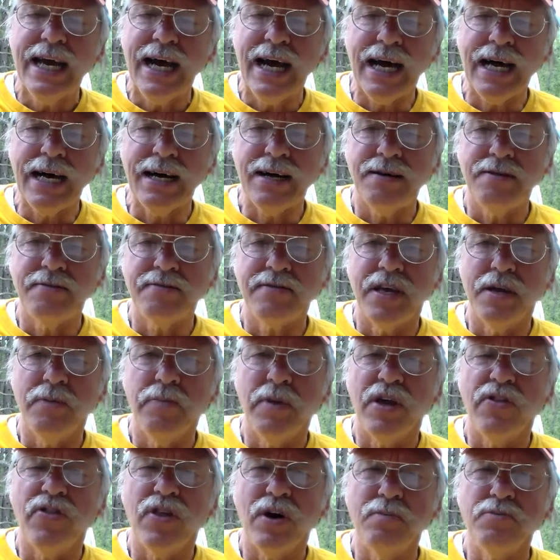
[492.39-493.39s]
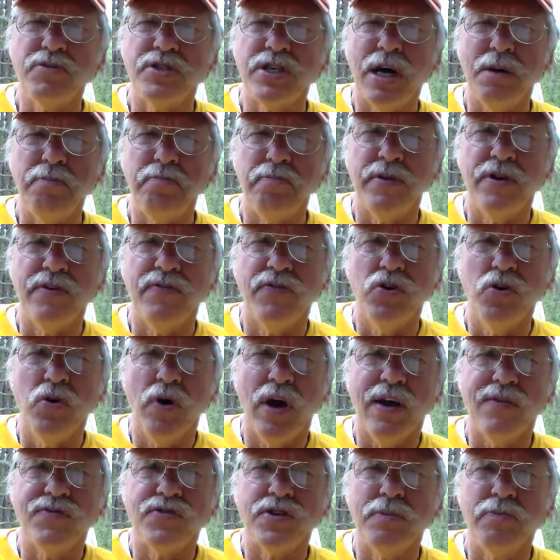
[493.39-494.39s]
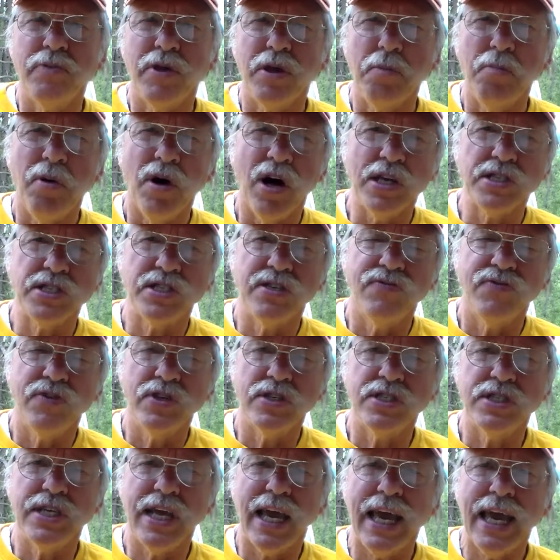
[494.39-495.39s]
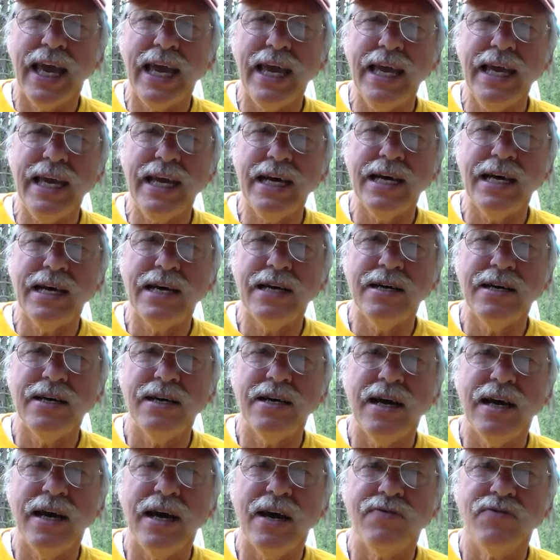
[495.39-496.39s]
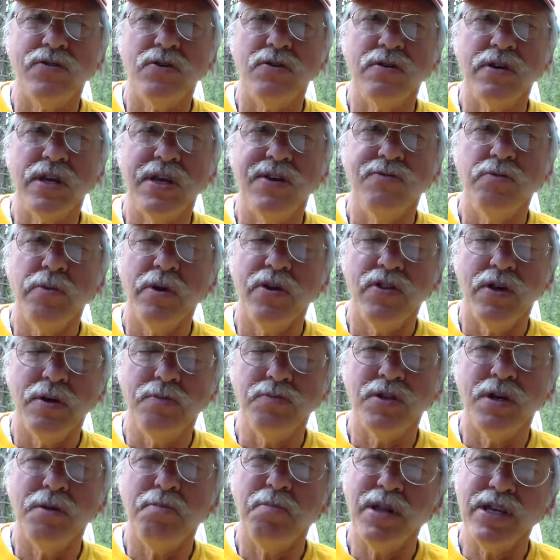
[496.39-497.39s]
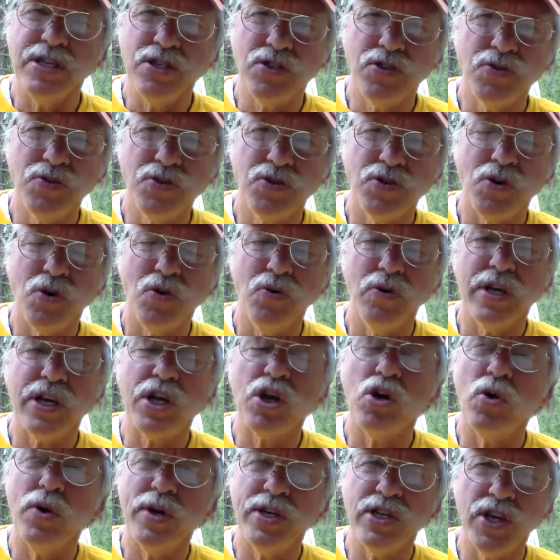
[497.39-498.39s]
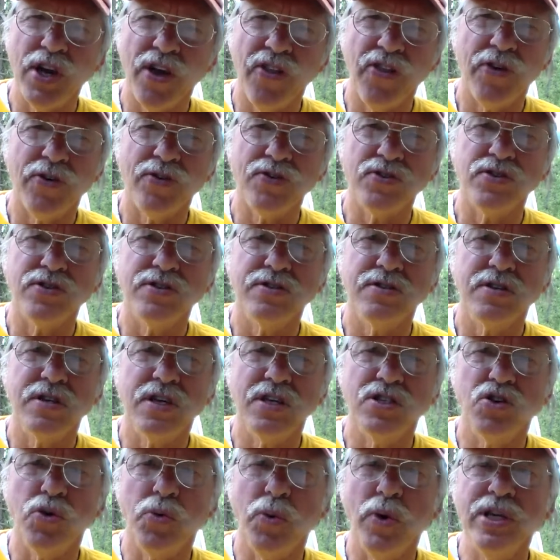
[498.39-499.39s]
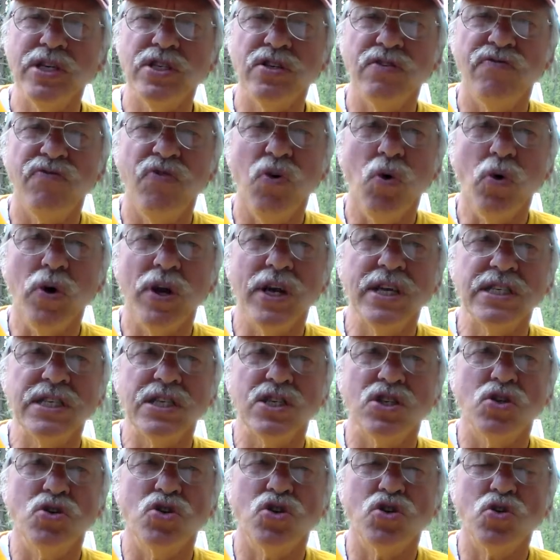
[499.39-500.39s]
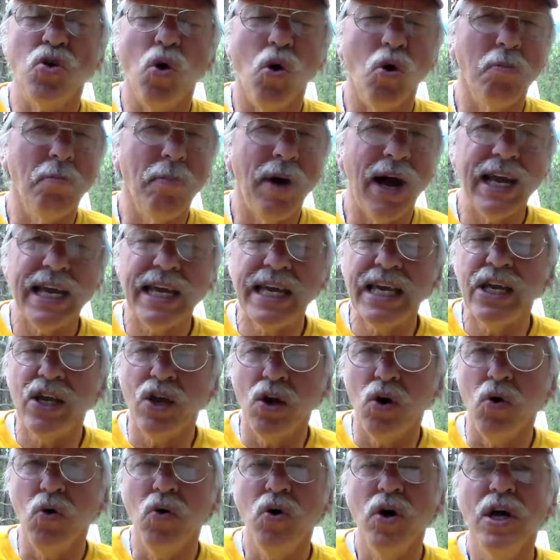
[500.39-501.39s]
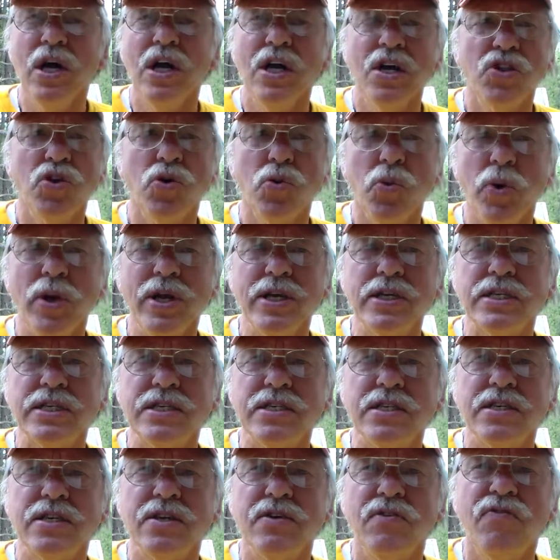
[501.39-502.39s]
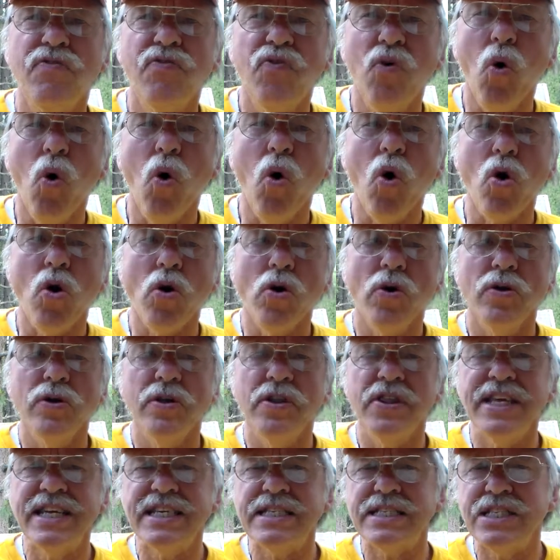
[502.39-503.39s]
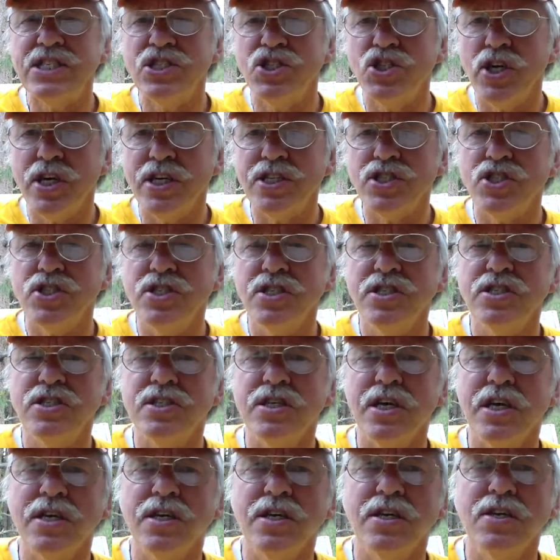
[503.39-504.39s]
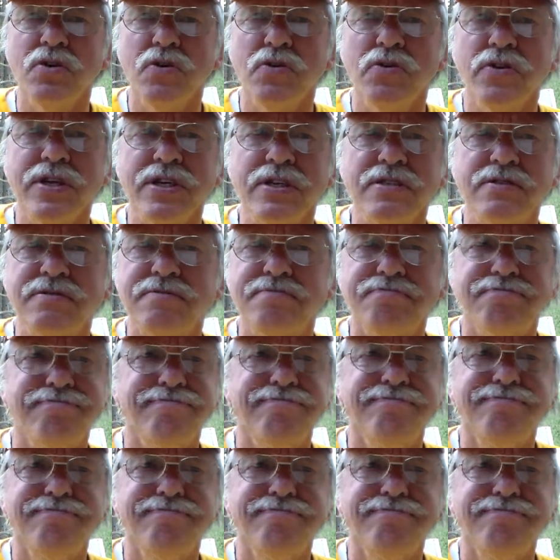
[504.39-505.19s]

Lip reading: Give me a thumbs up. If you have something positive to say after giving me a thumbs up, please do so. Encourage others. Because the reason for it isn't to stroke my ego. The reason for these suggestions or these